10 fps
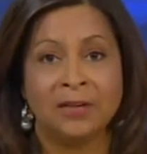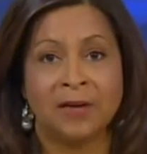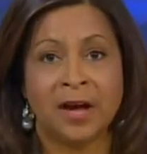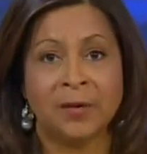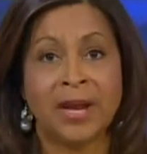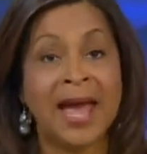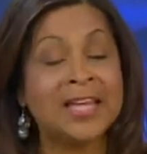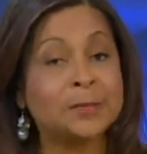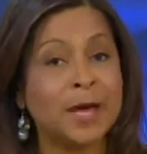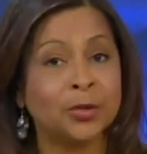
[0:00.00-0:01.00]
fire and
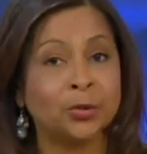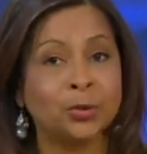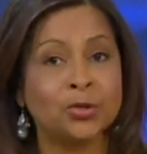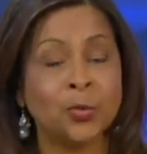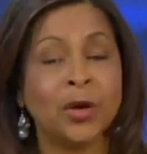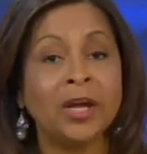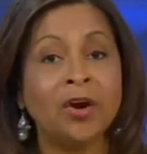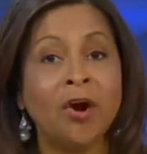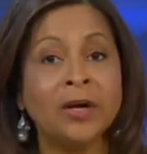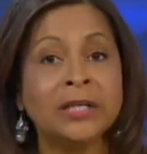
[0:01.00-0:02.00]
hazmat crews are working
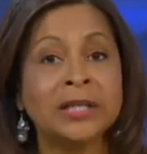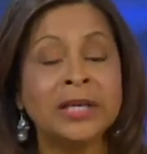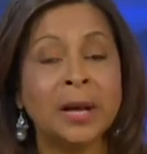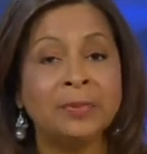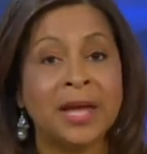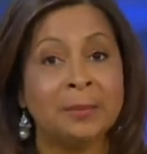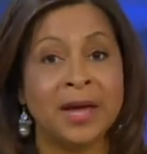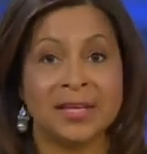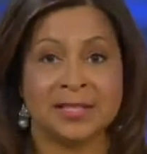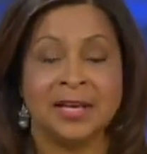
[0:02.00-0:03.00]
hard to clean up that
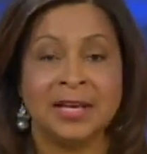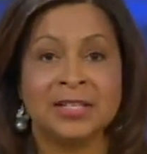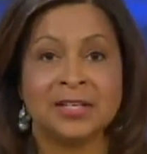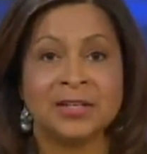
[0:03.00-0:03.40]
mess. Tony